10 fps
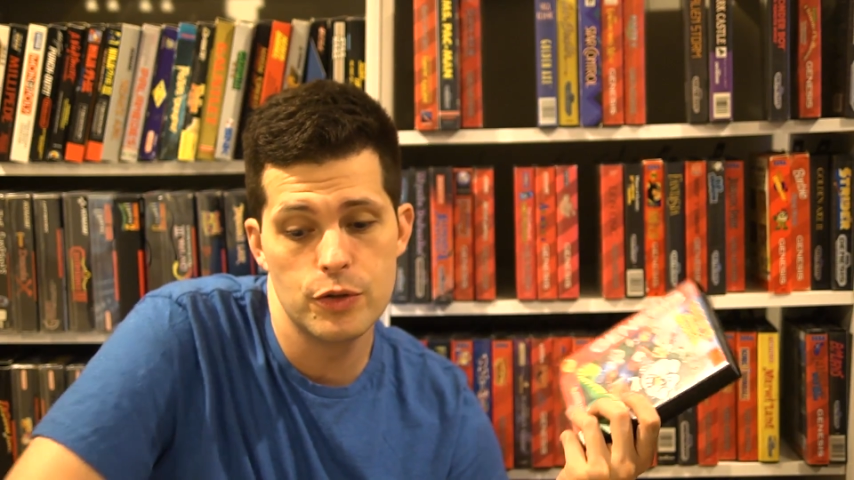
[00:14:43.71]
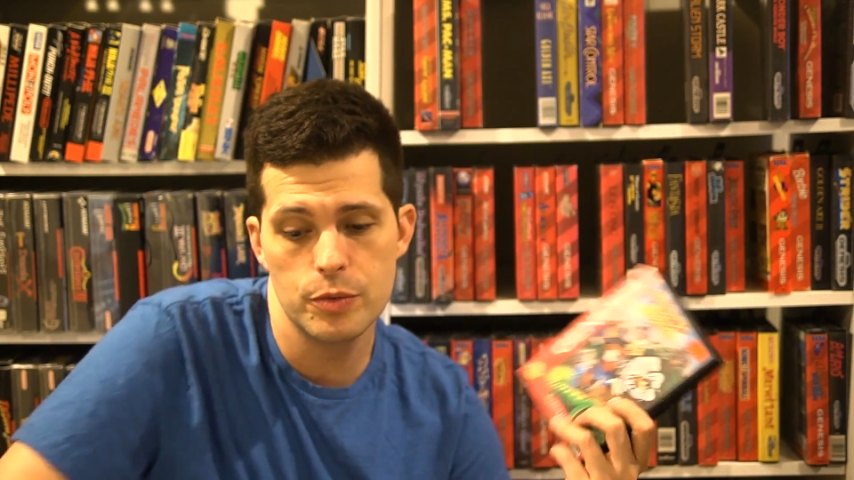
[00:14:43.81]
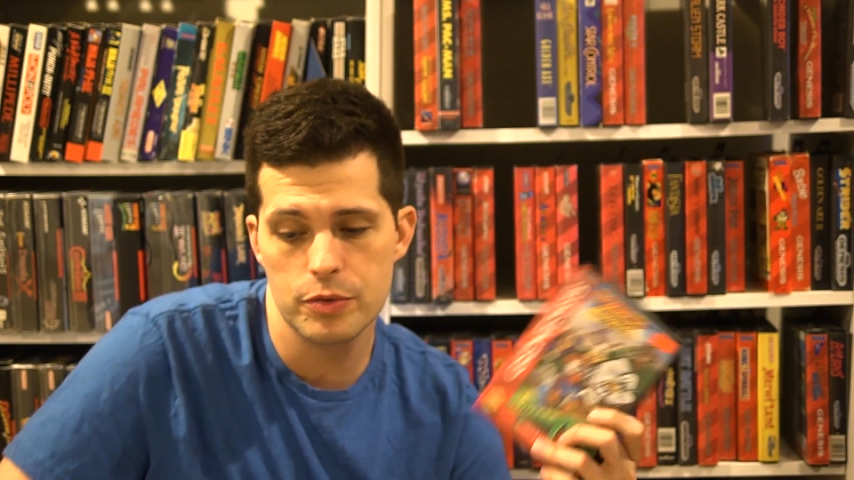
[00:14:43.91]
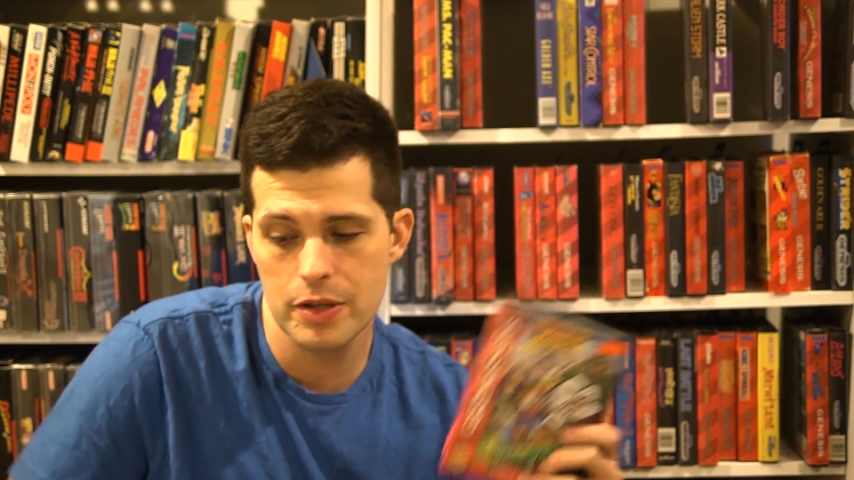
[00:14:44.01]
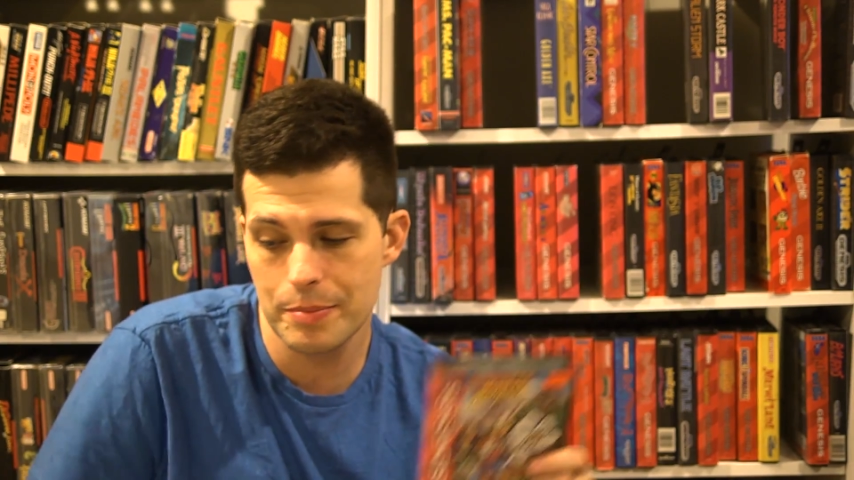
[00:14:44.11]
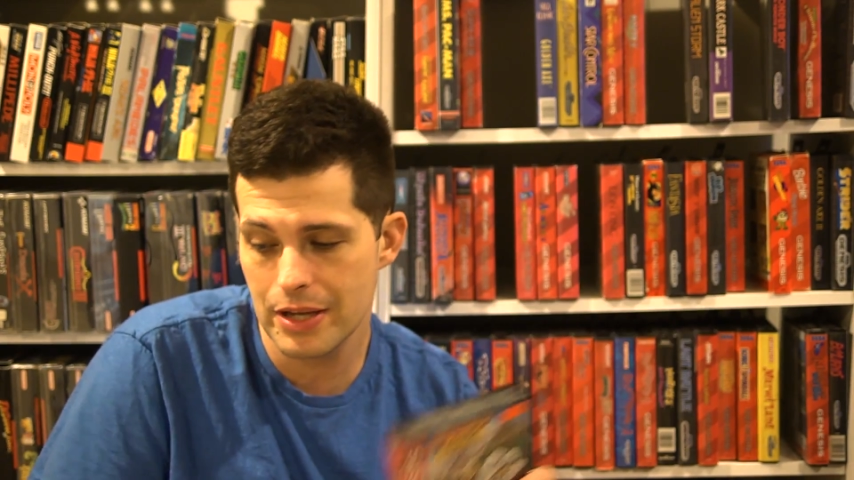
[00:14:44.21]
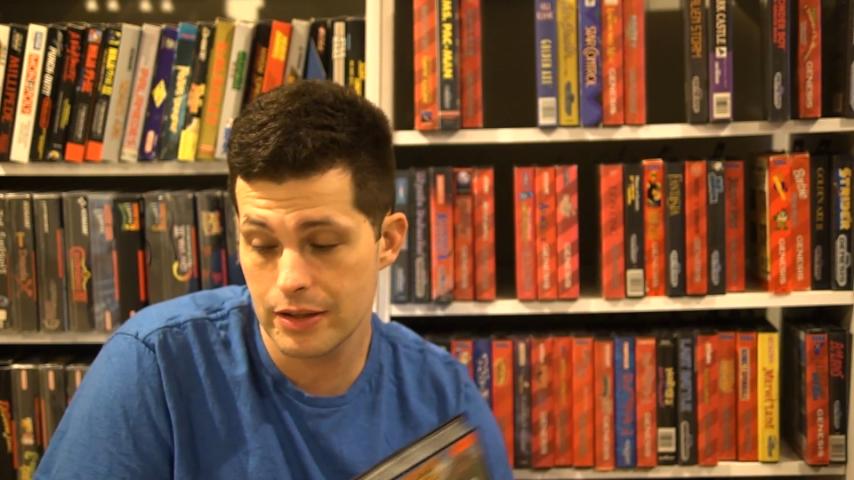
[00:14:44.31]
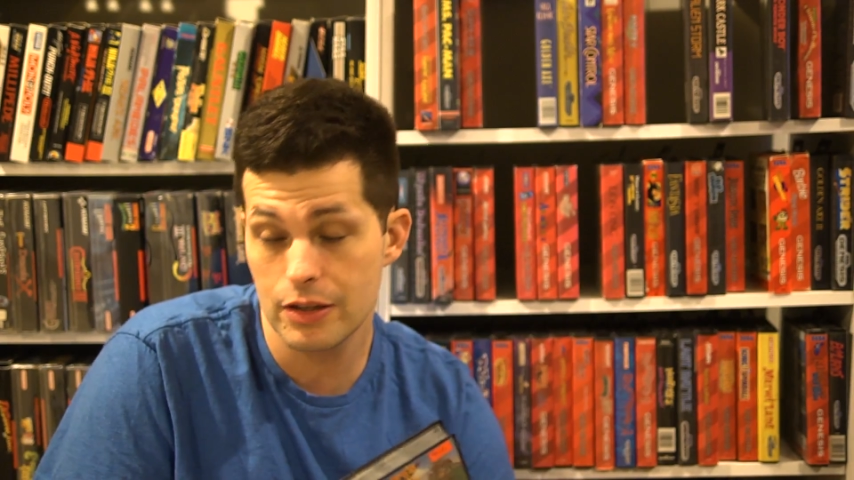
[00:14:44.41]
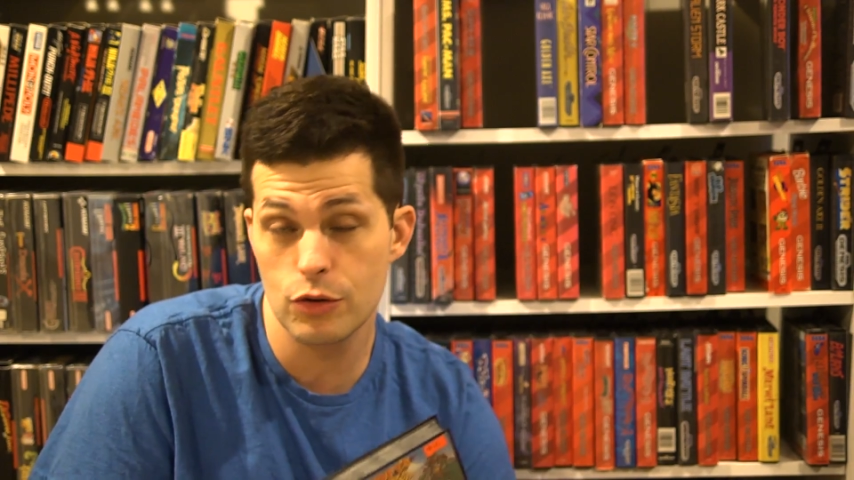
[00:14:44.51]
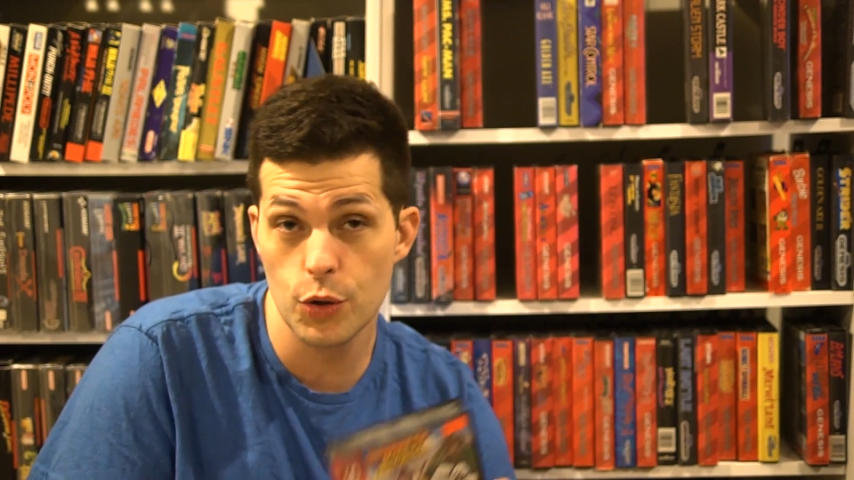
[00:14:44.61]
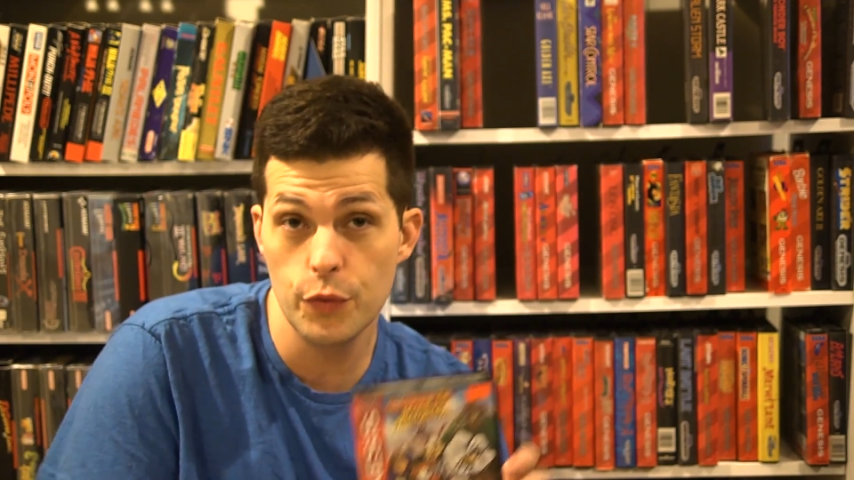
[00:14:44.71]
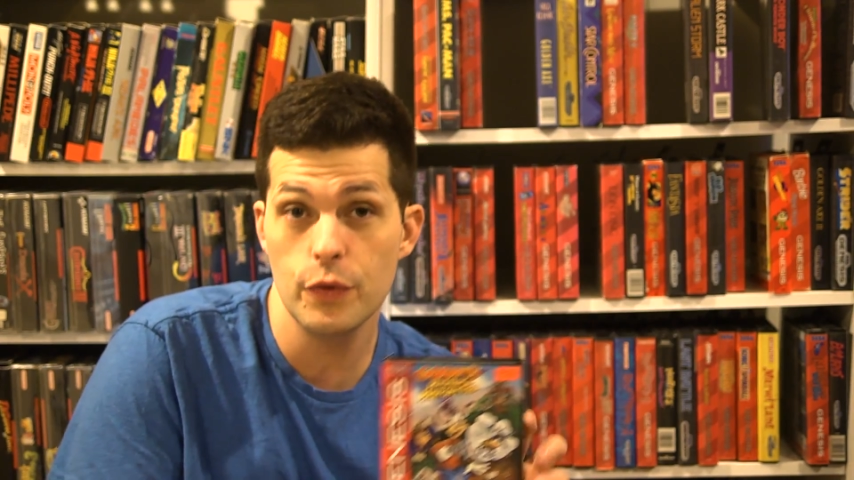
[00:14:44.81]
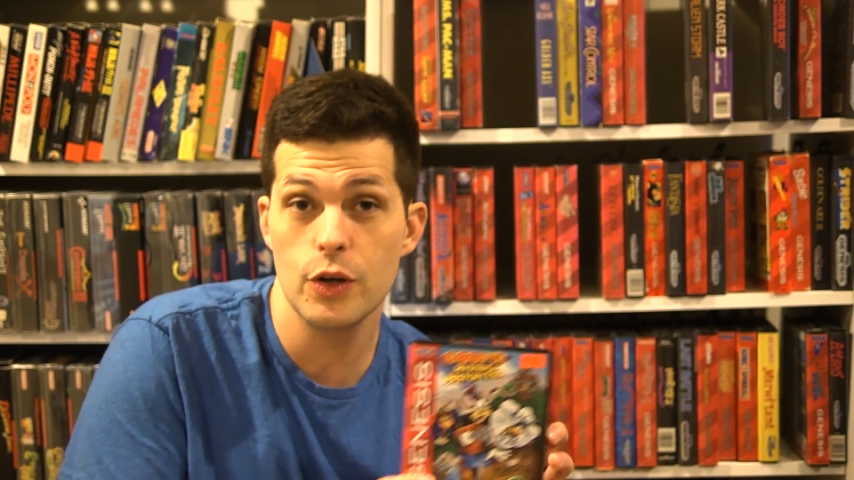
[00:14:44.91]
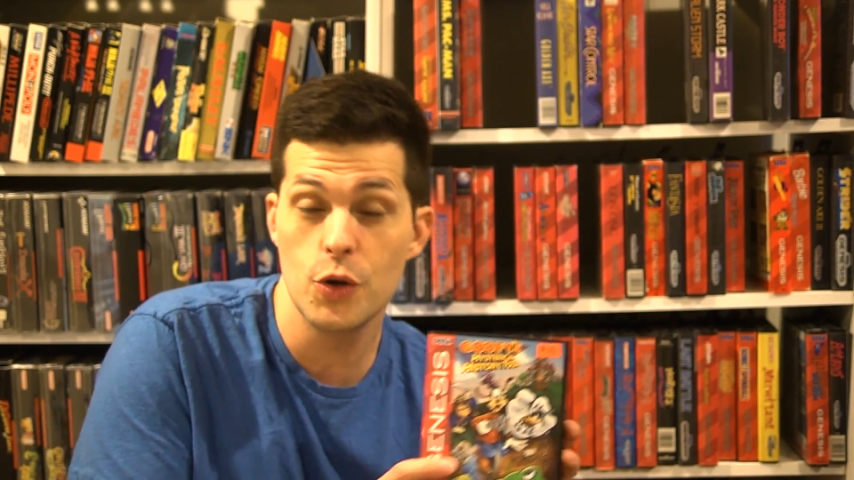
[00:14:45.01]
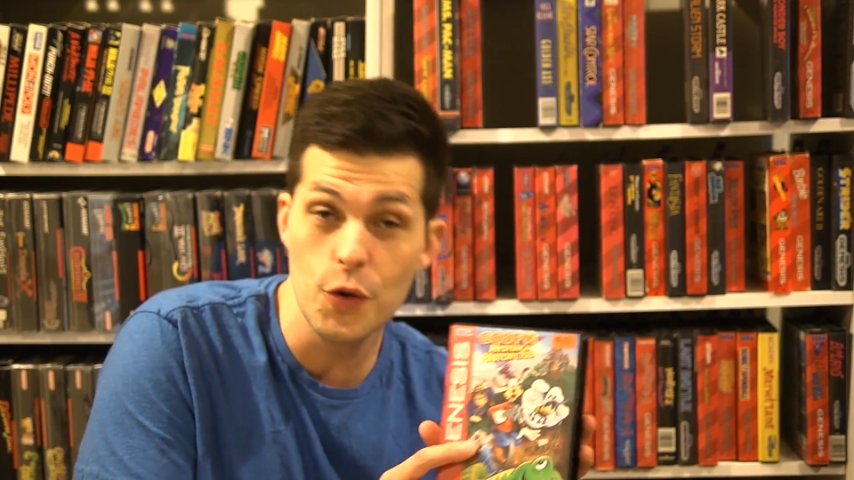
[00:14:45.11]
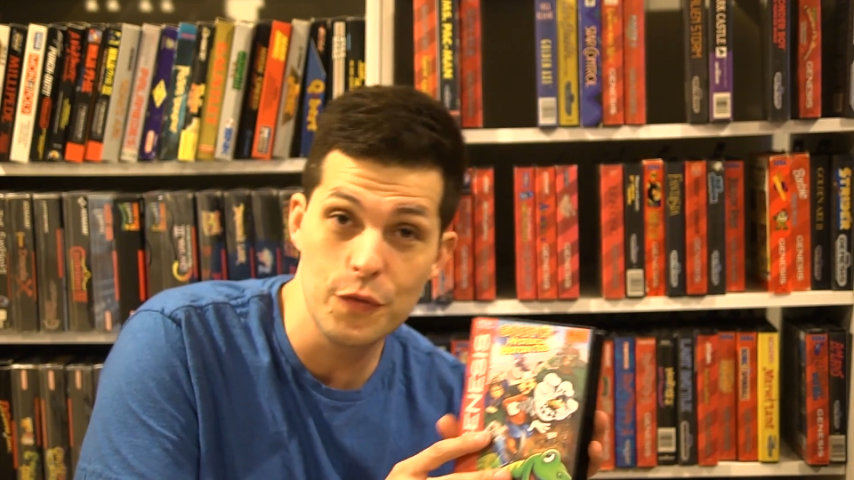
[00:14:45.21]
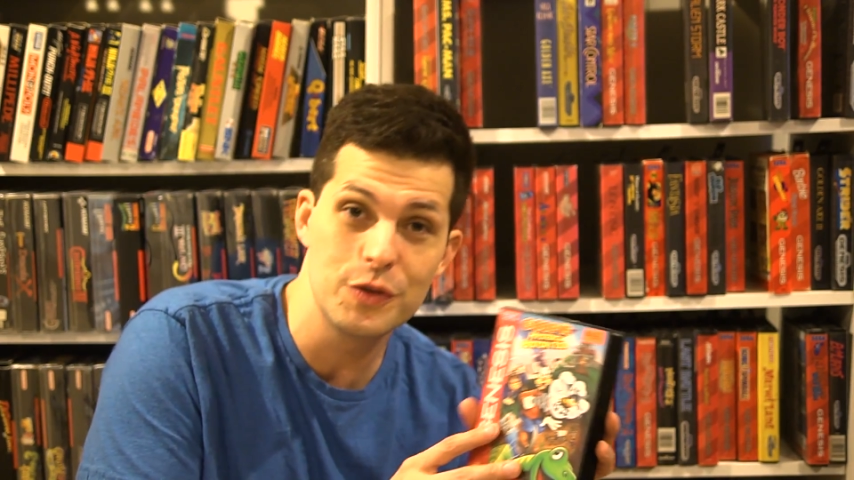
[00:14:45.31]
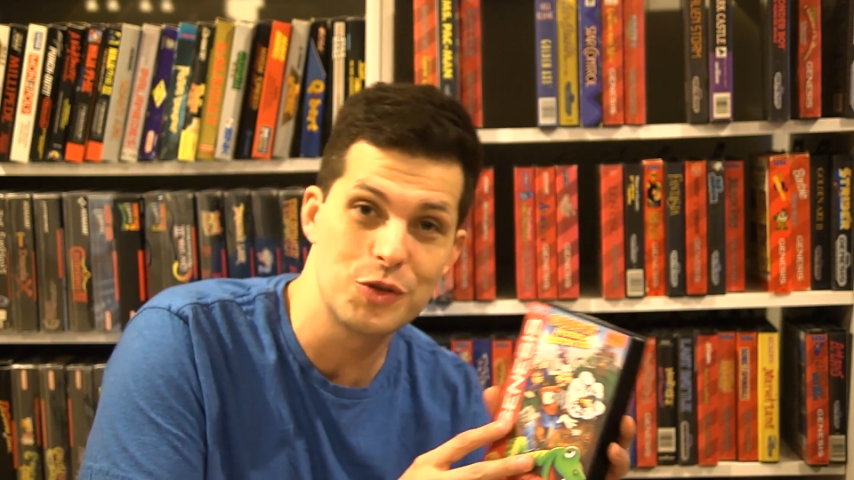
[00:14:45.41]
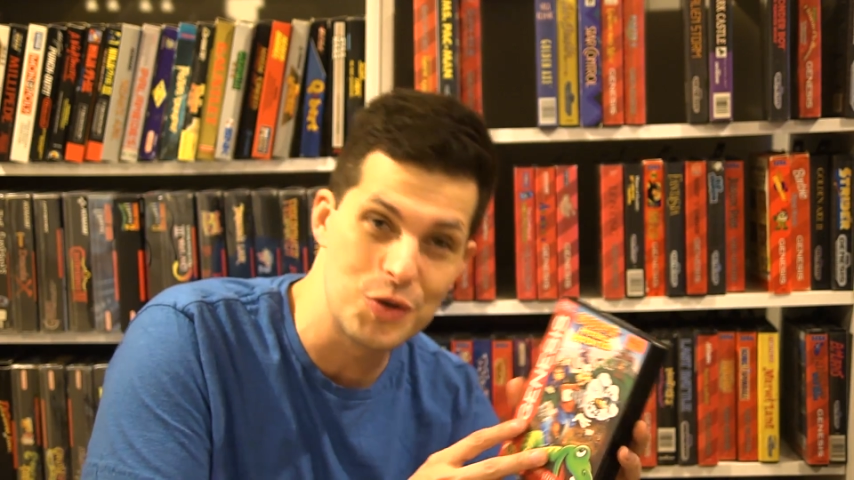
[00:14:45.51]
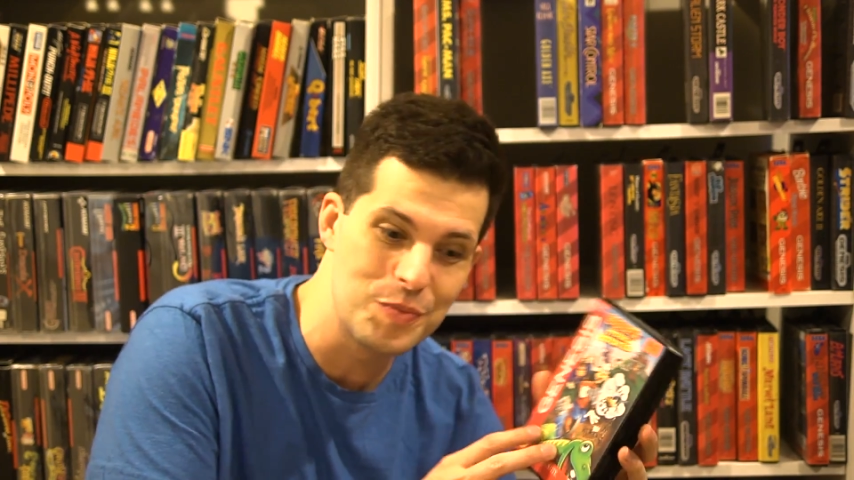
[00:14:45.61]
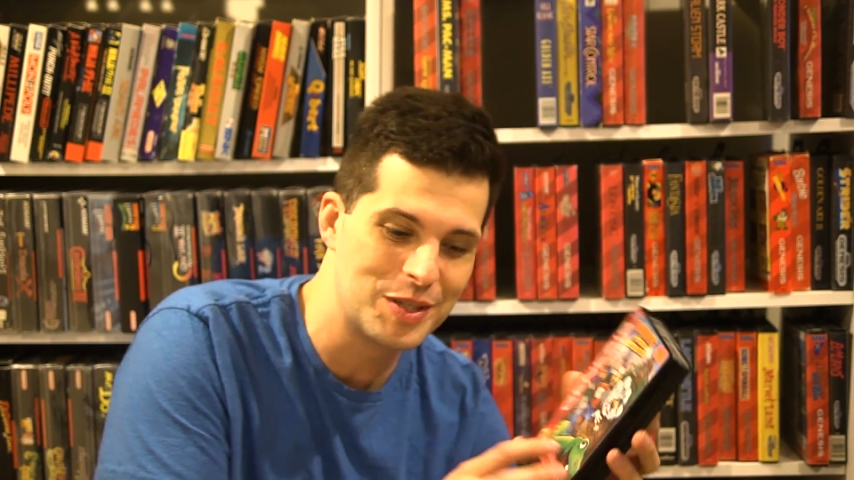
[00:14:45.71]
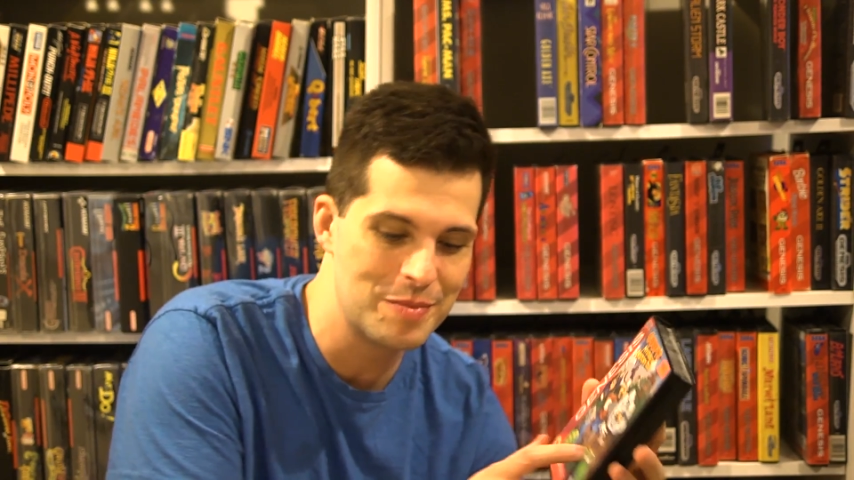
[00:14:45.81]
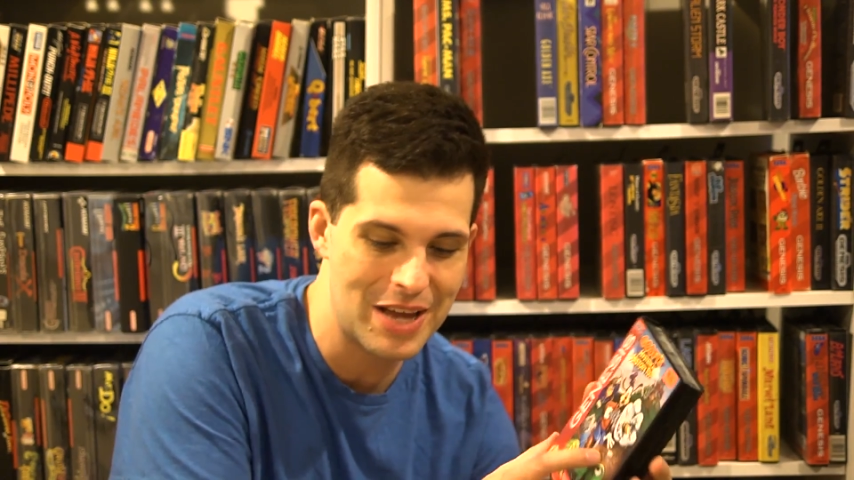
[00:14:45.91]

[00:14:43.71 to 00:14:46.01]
Troop to